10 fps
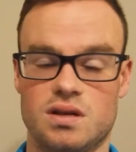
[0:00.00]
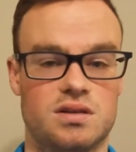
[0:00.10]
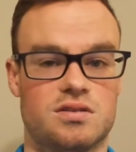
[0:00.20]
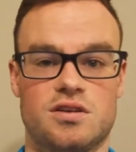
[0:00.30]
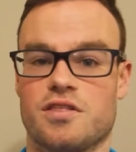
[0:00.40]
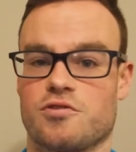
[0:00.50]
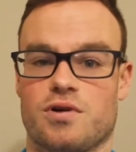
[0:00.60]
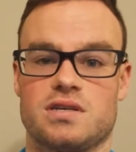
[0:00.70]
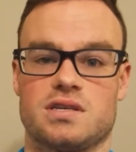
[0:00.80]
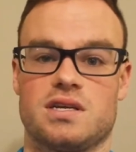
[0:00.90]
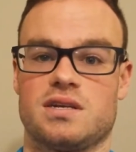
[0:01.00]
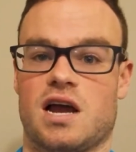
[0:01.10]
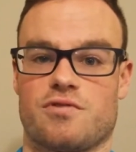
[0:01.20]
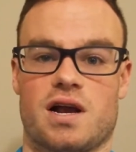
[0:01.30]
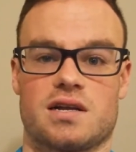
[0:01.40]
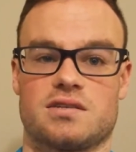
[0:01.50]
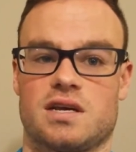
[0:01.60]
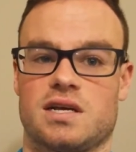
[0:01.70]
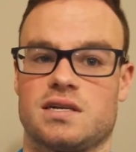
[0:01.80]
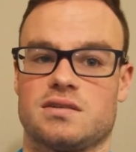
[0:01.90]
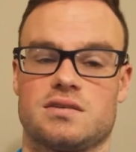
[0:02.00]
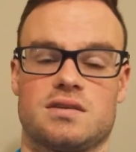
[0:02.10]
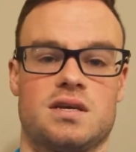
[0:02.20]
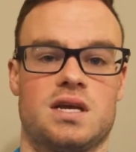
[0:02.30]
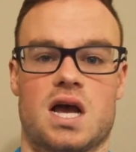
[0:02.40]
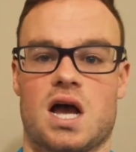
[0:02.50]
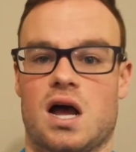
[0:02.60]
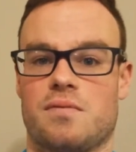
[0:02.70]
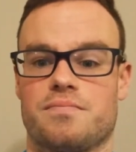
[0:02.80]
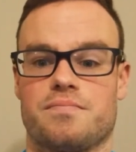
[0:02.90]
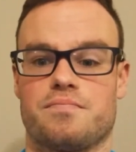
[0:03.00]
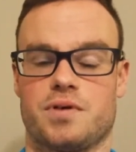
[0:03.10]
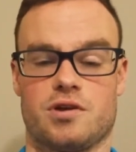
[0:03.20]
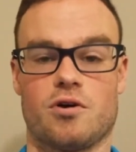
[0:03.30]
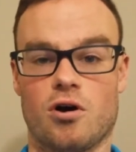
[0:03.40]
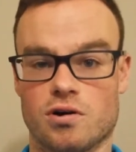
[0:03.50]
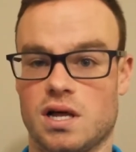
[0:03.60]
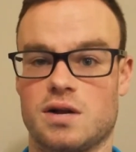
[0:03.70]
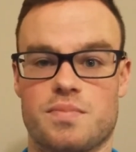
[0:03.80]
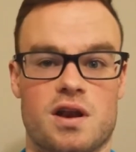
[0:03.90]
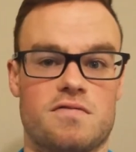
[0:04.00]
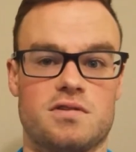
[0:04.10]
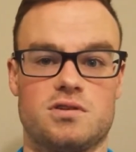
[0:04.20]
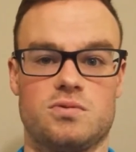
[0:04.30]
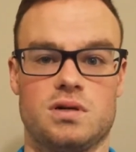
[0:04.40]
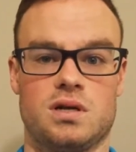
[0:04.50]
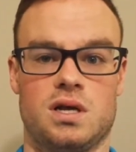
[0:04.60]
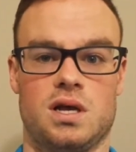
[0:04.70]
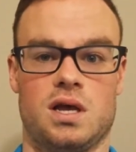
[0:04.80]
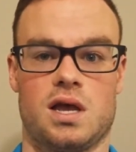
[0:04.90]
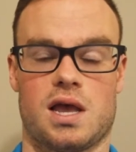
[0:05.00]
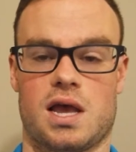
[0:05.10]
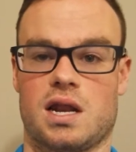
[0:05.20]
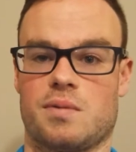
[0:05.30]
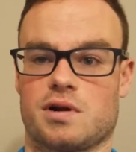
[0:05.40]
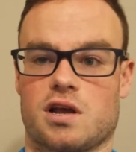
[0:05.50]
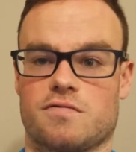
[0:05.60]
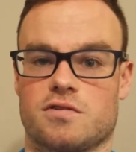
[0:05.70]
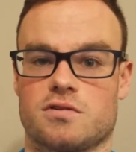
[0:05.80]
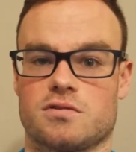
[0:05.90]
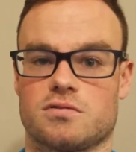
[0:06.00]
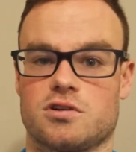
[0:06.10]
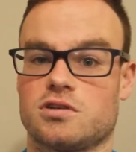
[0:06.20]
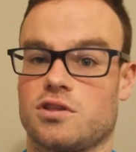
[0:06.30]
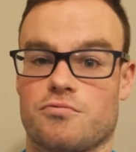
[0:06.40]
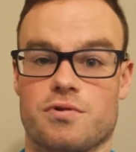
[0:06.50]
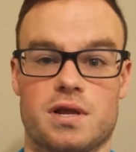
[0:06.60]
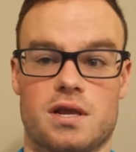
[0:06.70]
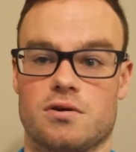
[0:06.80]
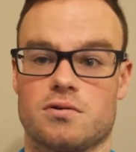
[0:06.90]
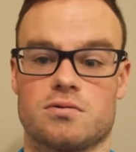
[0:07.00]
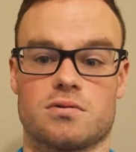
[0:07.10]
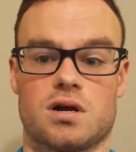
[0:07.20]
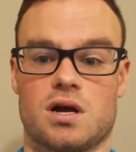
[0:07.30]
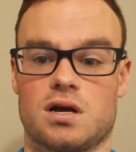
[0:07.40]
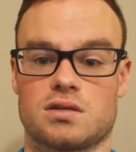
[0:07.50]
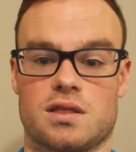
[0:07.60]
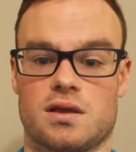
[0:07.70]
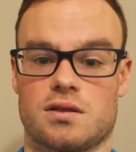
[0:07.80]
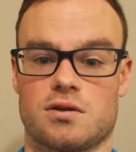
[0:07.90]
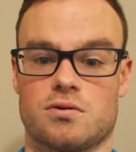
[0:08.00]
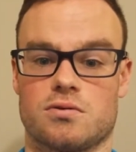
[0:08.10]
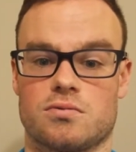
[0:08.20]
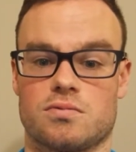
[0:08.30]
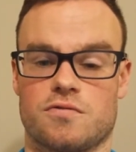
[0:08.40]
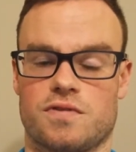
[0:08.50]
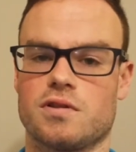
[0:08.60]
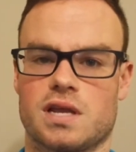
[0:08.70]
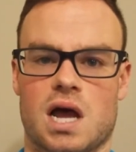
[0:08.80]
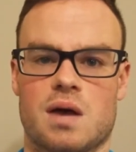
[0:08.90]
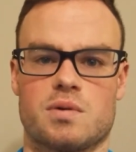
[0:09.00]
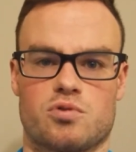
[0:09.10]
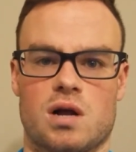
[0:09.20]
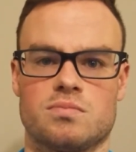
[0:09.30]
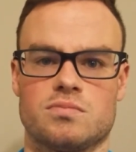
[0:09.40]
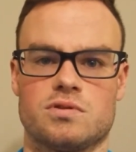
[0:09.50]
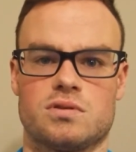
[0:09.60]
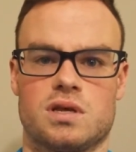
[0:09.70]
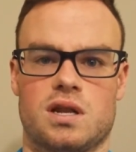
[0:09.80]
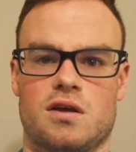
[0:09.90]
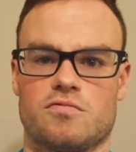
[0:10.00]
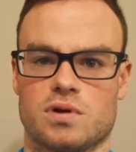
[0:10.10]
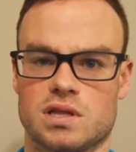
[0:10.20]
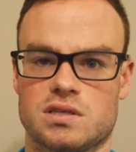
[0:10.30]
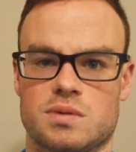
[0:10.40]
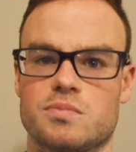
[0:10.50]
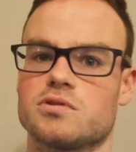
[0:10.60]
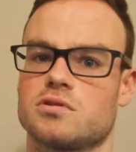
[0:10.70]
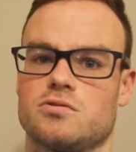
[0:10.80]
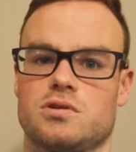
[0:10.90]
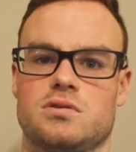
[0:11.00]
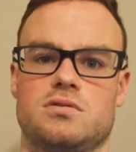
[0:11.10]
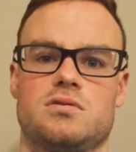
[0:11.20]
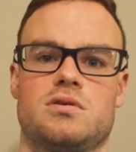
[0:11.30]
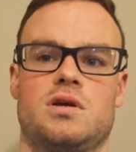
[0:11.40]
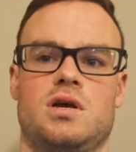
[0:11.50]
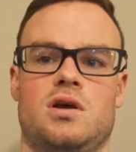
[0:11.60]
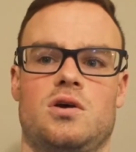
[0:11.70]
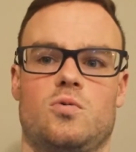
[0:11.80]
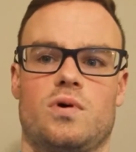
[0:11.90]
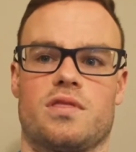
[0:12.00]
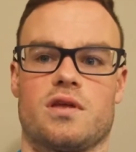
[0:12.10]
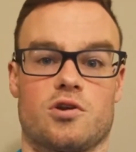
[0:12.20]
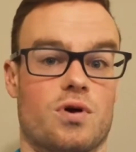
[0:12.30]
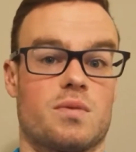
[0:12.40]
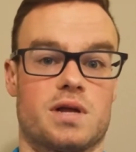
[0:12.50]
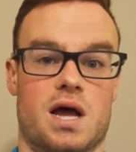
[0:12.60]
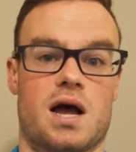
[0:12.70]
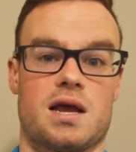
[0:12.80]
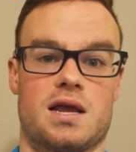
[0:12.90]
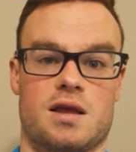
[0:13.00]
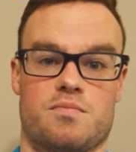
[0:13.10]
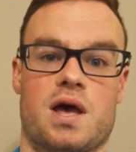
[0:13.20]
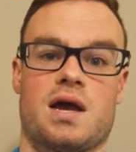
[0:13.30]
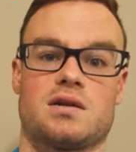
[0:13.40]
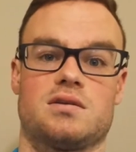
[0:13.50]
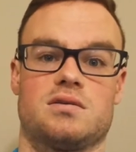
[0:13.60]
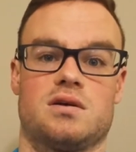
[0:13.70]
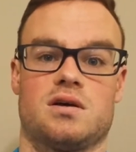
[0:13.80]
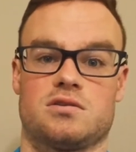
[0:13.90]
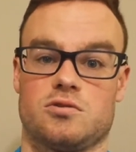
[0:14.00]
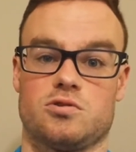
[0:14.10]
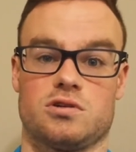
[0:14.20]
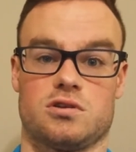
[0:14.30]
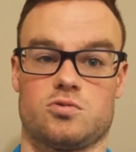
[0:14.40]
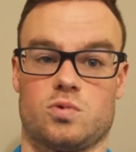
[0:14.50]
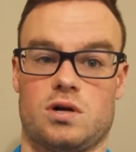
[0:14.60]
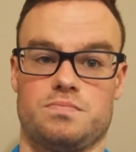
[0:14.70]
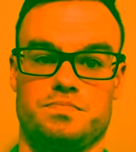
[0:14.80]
Nothing crazy, not rocket science, but there are a lot of benefits to it. And I'm gonna cover just 3 here, because I think they're fairly common problems that have really simple solutions with incredibly high impact solutions as well.